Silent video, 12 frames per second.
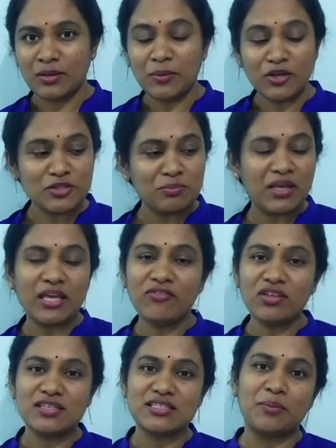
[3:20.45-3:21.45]
Because
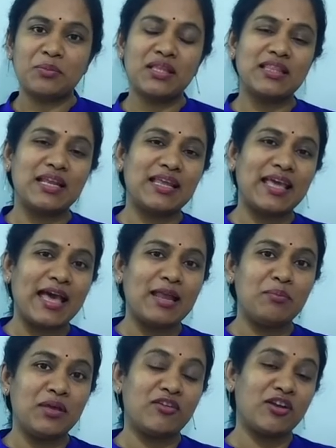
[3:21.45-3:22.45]
behavior is something that
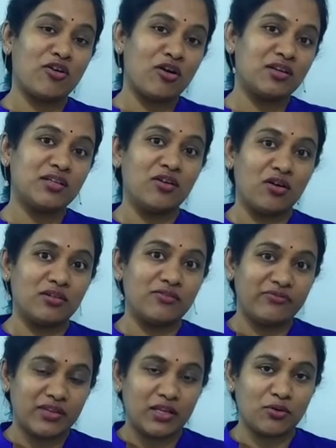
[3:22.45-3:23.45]
can be recorded on a
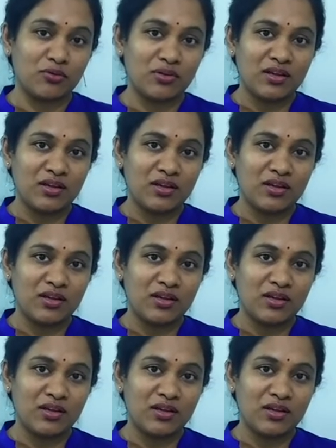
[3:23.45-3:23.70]
video.